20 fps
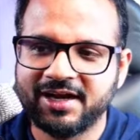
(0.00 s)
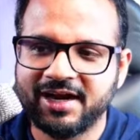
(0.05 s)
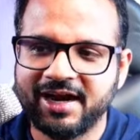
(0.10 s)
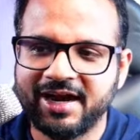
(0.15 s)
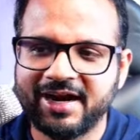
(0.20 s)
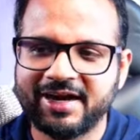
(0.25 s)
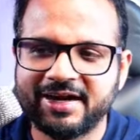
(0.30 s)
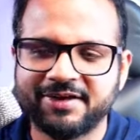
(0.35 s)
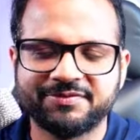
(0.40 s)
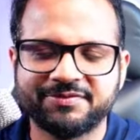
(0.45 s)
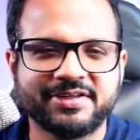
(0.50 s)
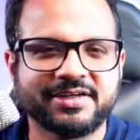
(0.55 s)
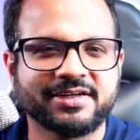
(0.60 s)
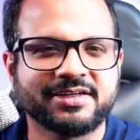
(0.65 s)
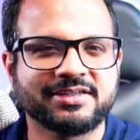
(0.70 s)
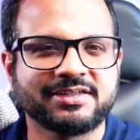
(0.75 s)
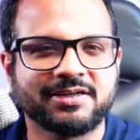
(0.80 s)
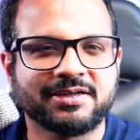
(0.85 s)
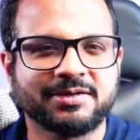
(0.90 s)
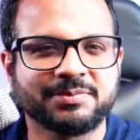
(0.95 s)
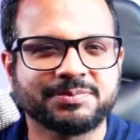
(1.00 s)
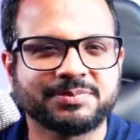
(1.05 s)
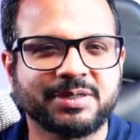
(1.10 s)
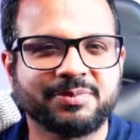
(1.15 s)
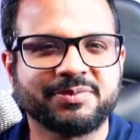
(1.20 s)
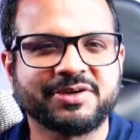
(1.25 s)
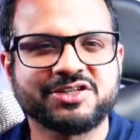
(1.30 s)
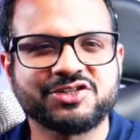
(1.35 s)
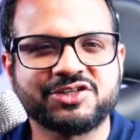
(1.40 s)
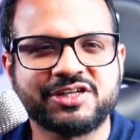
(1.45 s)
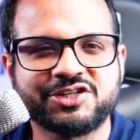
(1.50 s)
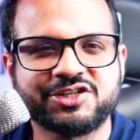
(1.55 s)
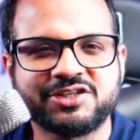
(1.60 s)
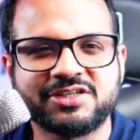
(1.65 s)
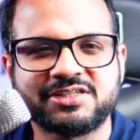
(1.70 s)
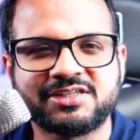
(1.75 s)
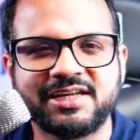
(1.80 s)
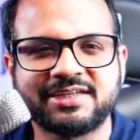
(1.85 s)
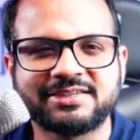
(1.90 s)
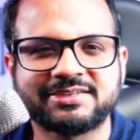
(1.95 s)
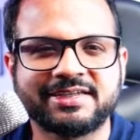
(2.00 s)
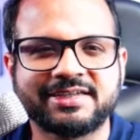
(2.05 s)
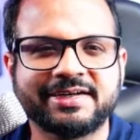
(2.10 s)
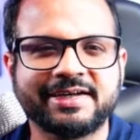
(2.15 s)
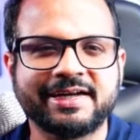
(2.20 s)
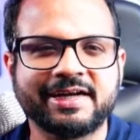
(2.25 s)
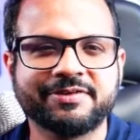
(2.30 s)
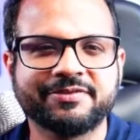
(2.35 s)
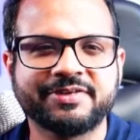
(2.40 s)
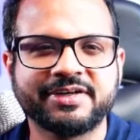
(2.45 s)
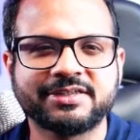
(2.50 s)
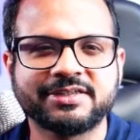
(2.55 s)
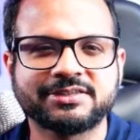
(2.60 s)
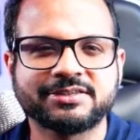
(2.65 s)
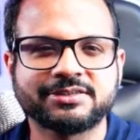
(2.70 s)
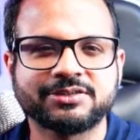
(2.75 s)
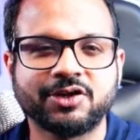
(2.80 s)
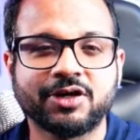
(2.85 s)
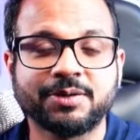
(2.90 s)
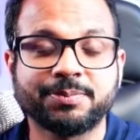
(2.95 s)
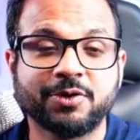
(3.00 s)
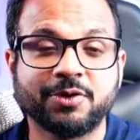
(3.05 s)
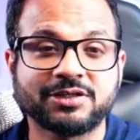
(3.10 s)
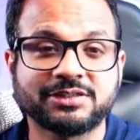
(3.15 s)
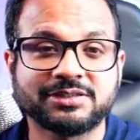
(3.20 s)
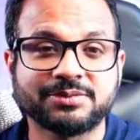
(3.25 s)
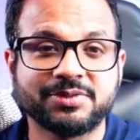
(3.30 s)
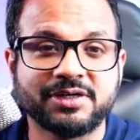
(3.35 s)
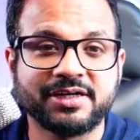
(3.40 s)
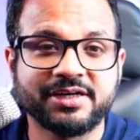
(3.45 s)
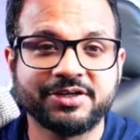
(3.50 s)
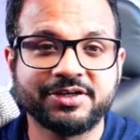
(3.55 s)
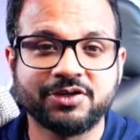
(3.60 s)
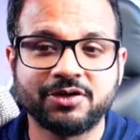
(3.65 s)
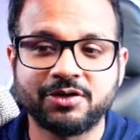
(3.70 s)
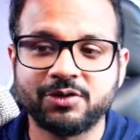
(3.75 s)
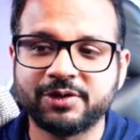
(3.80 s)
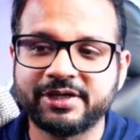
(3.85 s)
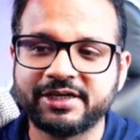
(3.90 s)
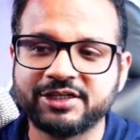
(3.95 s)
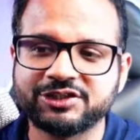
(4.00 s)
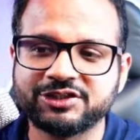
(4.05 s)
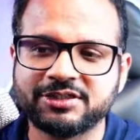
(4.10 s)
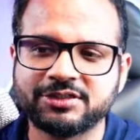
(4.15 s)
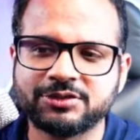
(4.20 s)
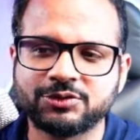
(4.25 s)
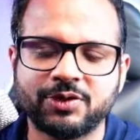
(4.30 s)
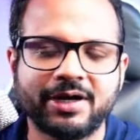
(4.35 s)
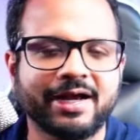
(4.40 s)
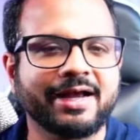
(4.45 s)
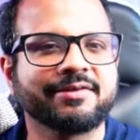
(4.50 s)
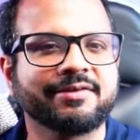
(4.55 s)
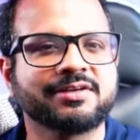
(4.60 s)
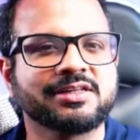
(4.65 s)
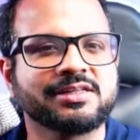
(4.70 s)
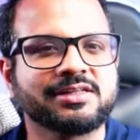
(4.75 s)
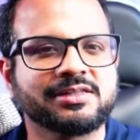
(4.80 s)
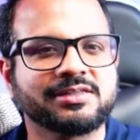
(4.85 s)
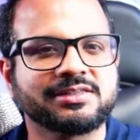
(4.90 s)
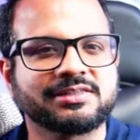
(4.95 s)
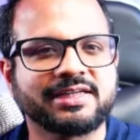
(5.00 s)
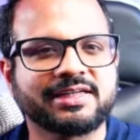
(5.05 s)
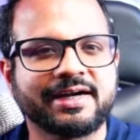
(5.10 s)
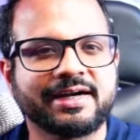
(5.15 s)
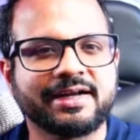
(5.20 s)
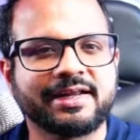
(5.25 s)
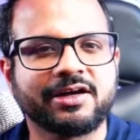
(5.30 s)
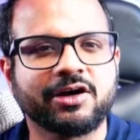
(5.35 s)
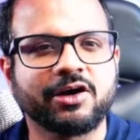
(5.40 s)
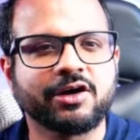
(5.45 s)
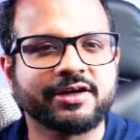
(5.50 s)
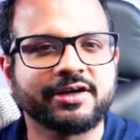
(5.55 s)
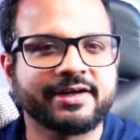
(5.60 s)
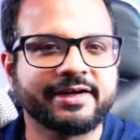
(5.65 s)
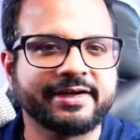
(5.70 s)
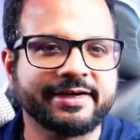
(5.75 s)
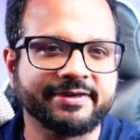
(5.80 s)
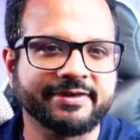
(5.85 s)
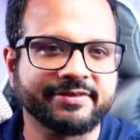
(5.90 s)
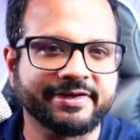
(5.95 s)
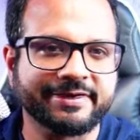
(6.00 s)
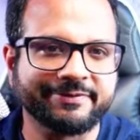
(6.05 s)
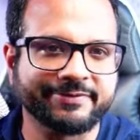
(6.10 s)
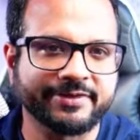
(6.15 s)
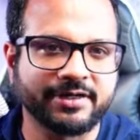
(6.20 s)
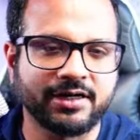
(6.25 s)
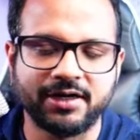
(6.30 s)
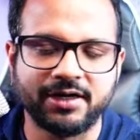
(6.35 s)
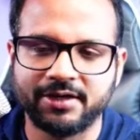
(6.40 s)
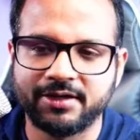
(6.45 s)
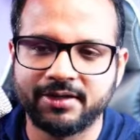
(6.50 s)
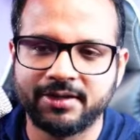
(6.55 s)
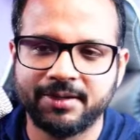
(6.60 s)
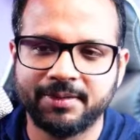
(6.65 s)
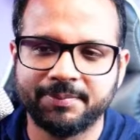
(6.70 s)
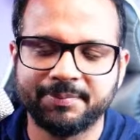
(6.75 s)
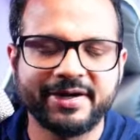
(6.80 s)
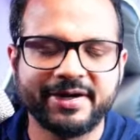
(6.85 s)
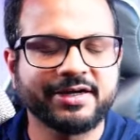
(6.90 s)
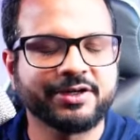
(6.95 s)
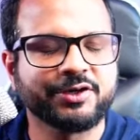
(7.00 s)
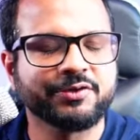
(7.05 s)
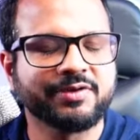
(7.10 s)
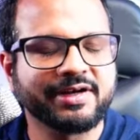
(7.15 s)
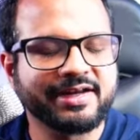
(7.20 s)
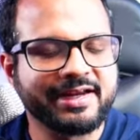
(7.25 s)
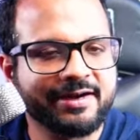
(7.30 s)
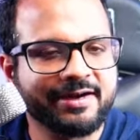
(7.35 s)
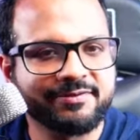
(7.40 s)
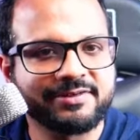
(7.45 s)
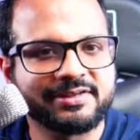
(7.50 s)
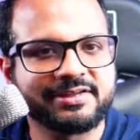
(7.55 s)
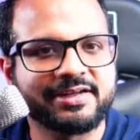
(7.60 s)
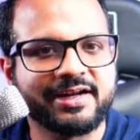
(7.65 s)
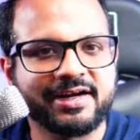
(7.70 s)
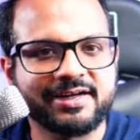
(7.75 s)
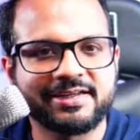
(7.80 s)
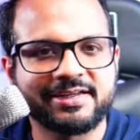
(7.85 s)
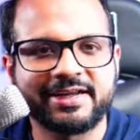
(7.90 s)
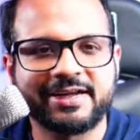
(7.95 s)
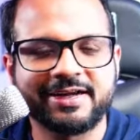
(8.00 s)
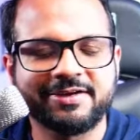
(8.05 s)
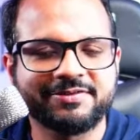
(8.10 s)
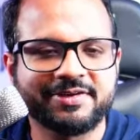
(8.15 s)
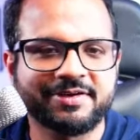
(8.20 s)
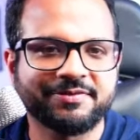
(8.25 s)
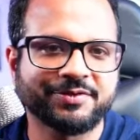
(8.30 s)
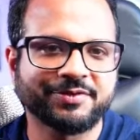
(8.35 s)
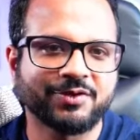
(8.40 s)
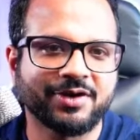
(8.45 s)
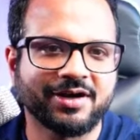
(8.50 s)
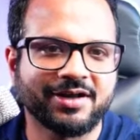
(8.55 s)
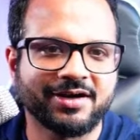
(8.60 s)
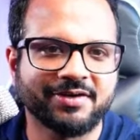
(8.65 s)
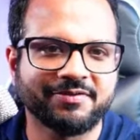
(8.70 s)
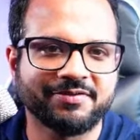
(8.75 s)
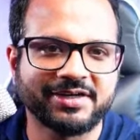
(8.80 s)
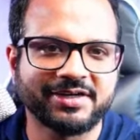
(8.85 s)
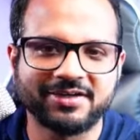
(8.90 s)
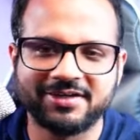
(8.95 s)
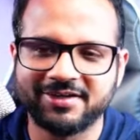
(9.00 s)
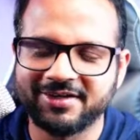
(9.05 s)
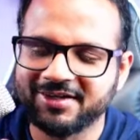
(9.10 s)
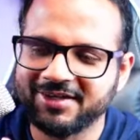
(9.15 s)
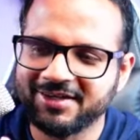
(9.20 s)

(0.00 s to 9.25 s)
And if there is some restrictions, let's say delivery is not possible in your location, so I will send an alternative gift card. But you will get the gift if you are a winner.